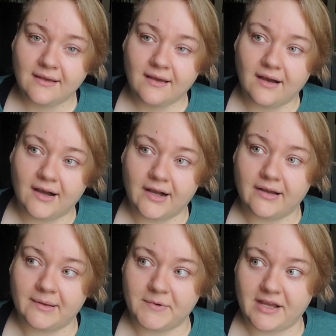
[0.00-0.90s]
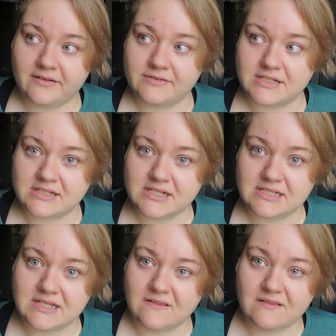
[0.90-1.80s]
I'm kind of addicted
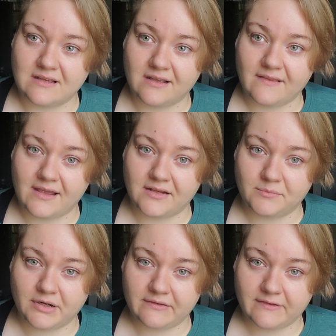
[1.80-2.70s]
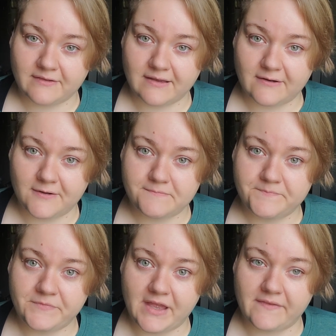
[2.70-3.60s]
to seeing that number on the scale,
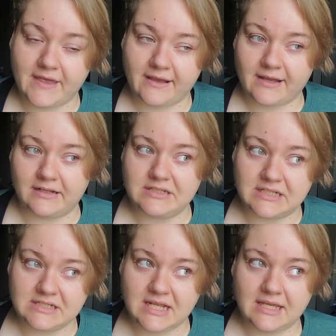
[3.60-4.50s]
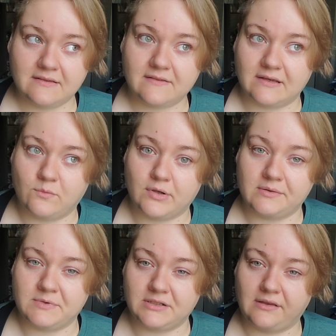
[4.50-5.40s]
and that kind of dictates what I'm
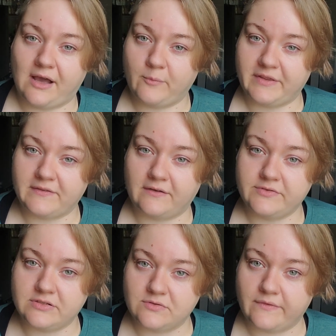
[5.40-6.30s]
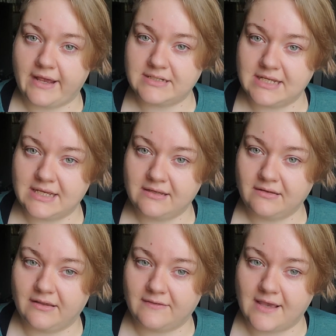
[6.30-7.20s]
going to allow myself to do that day,
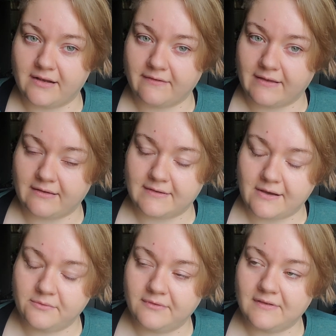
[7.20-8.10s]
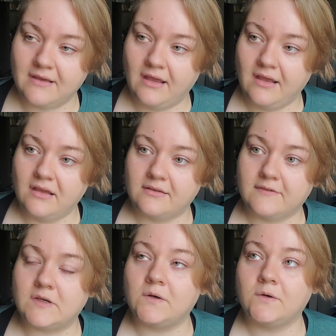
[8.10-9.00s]
as sad as that sounds.
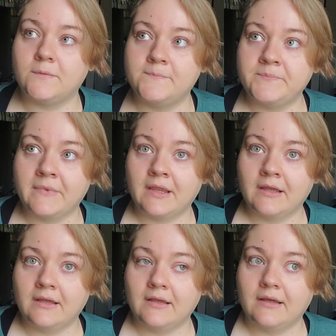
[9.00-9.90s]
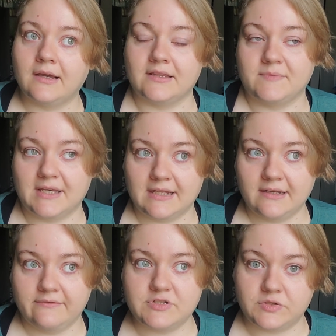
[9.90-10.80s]
So at the beginning
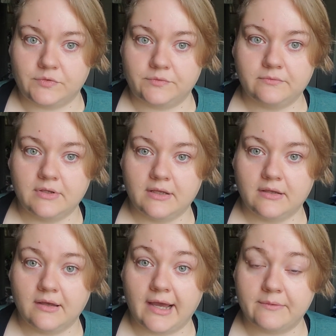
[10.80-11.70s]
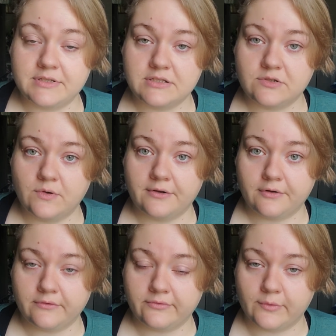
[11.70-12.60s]
of June, I was
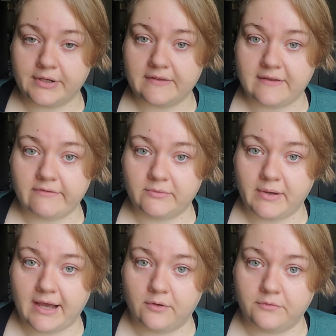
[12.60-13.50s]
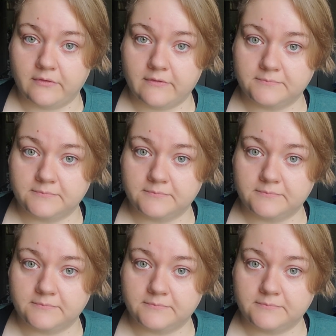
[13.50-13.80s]
247 pounds.